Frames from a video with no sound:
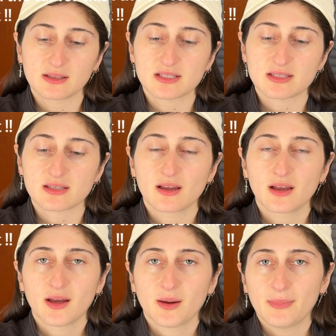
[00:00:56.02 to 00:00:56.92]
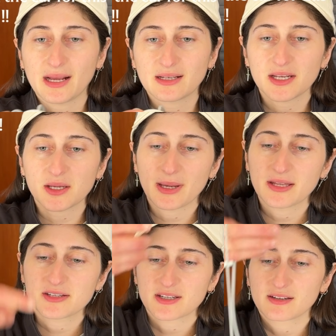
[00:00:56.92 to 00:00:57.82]
this magnetic
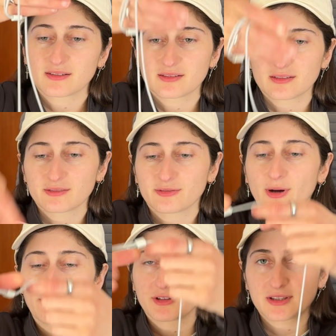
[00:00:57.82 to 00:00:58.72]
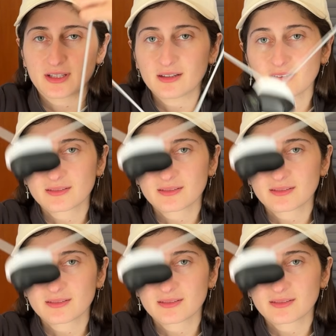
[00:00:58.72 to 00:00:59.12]
pendant for everything.